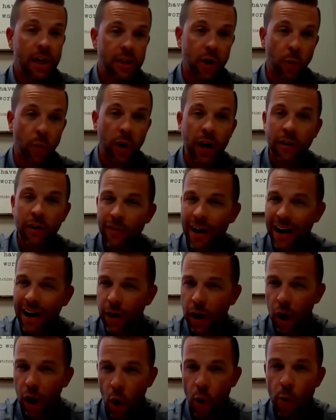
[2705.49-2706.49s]
So we're going to find
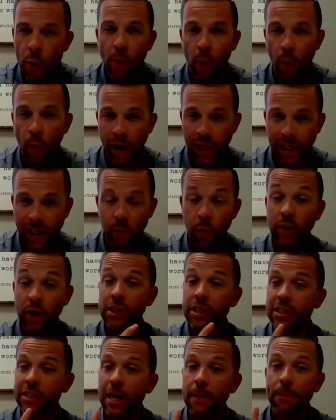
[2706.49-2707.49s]
the low point, which
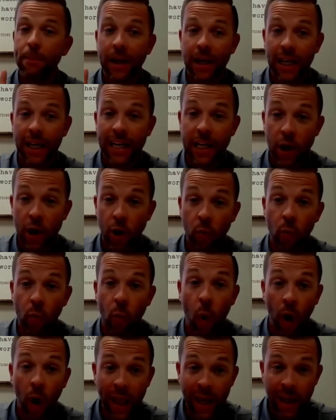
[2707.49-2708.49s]
is typically year
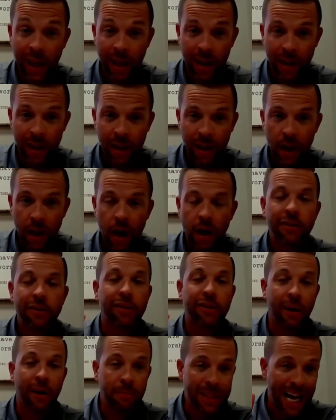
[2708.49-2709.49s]
one,
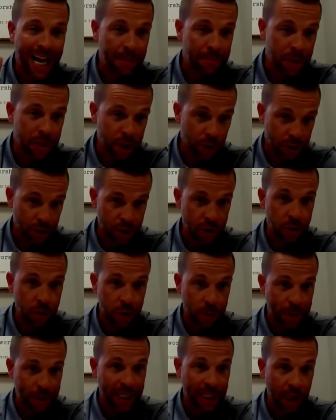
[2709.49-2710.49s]
sometimes year two,
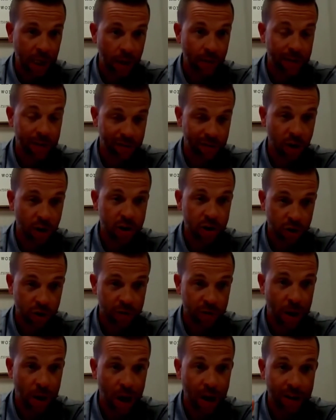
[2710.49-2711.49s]
depending on the structure
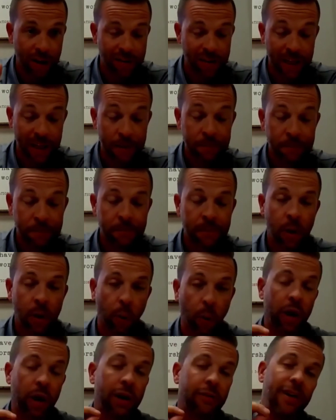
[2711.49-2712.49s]
policy.
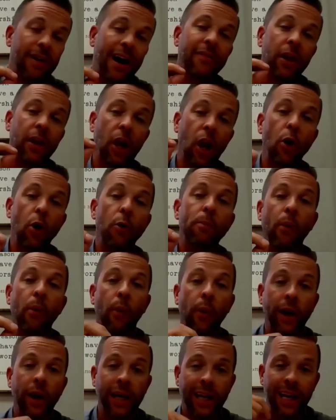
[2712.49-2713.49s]
We're going to find the low
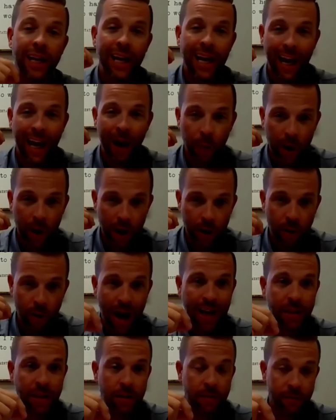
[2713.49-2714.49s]
point, and we're going to
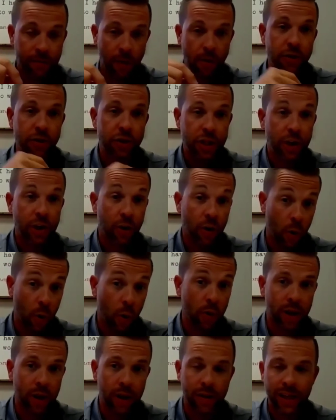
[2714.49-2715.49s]
write the first year,
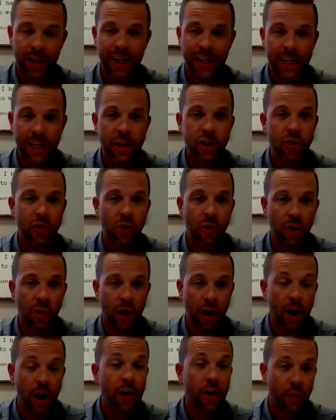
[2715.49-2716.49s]
or the
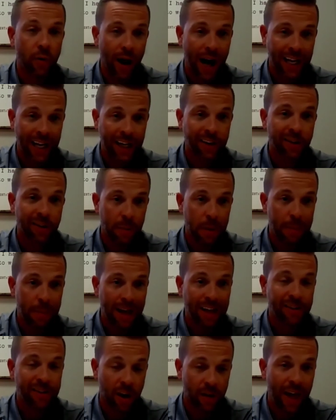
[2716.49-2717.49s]
initial underwriting is going to be
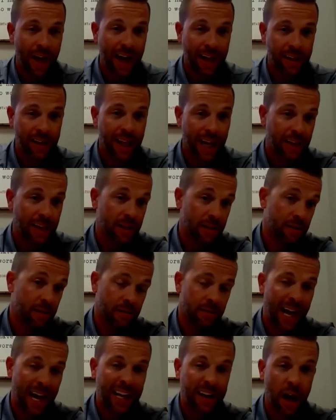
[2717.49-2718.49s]
based on
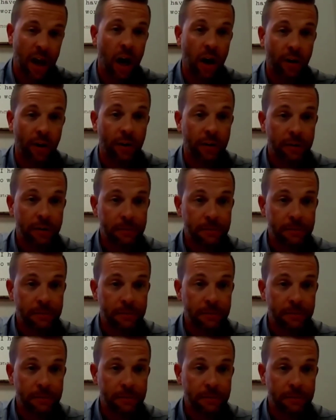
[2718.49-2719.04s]
that dollar.